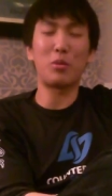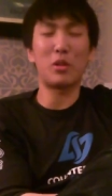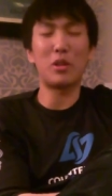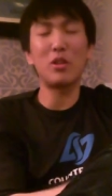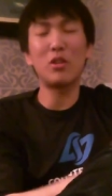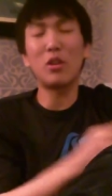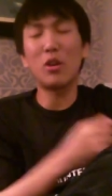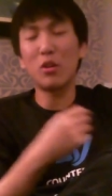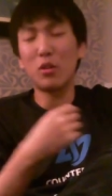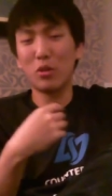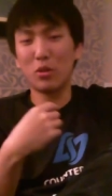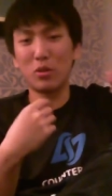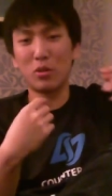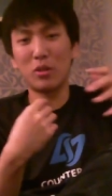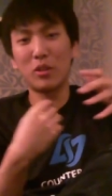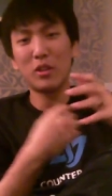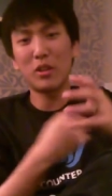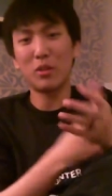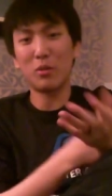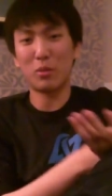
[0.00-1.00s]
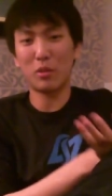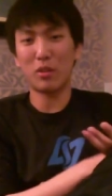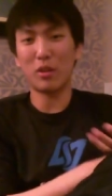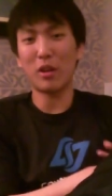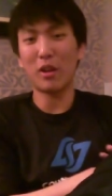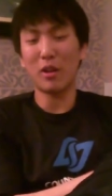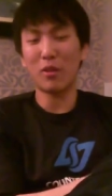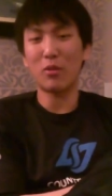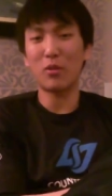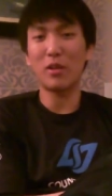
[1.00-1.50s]
We didn't know who. We
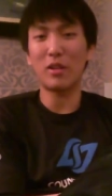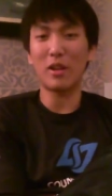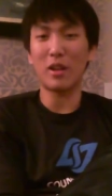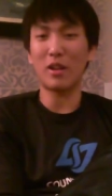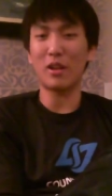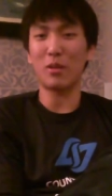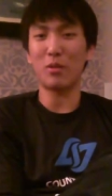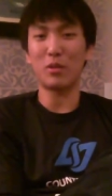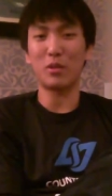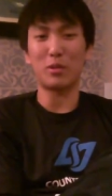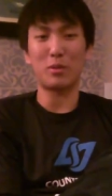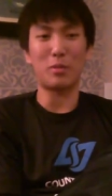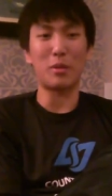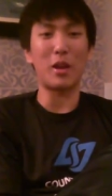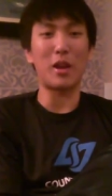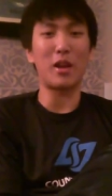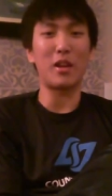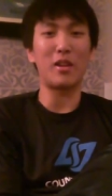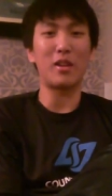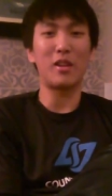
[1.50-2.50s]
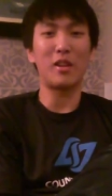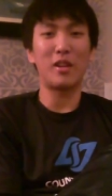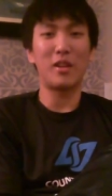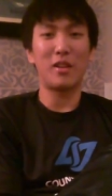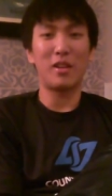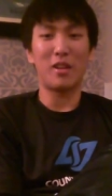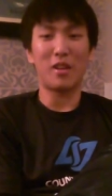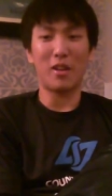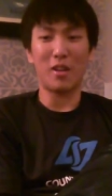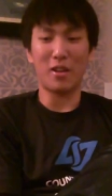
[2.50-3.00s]
thought everyone in NA was bad.
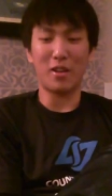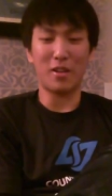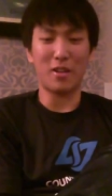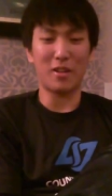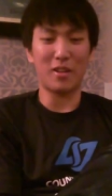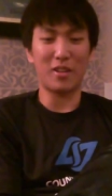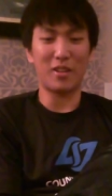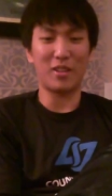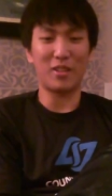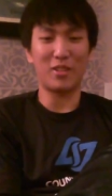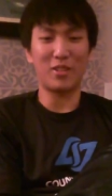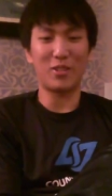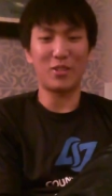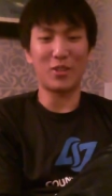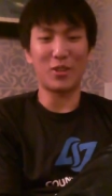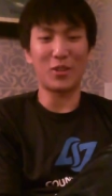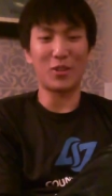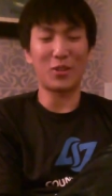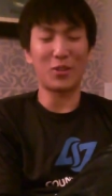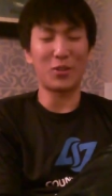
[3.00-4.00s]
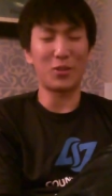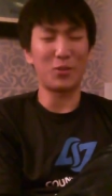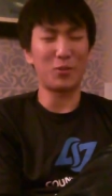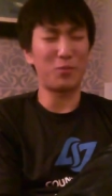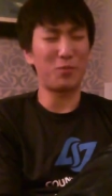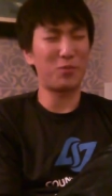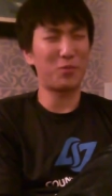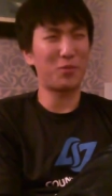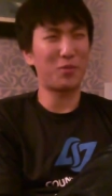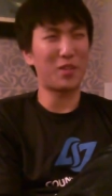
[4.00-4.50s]
So
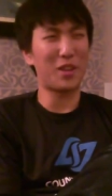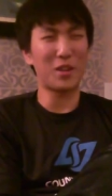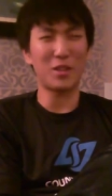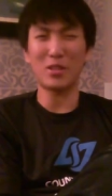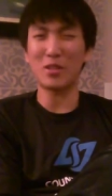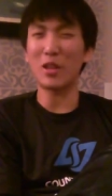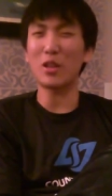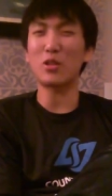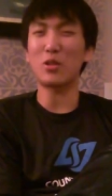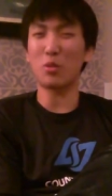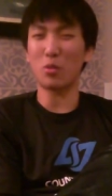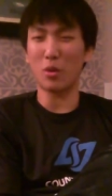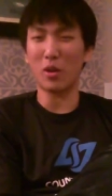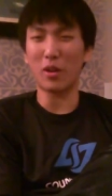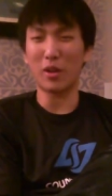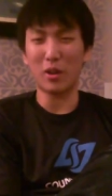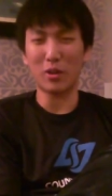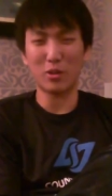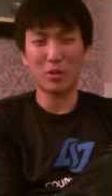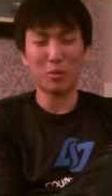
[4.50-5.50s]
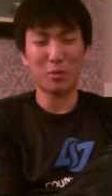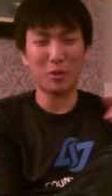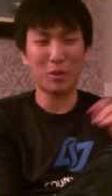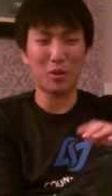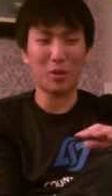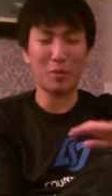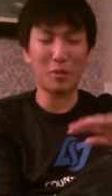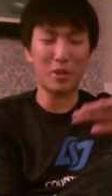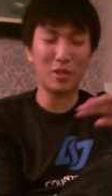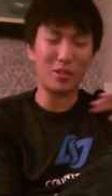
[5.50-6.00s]
that was actually wrong. I was
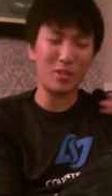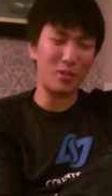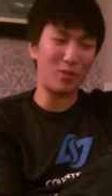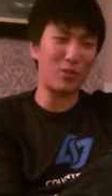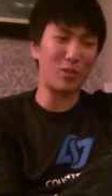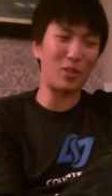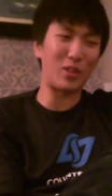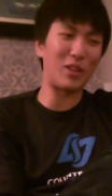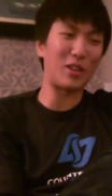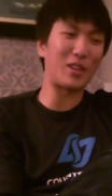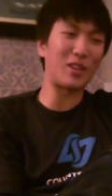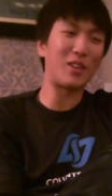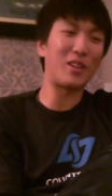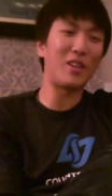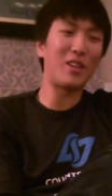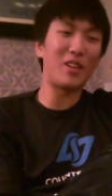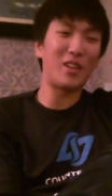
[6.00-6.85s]
completely wrong, but that's a different thing.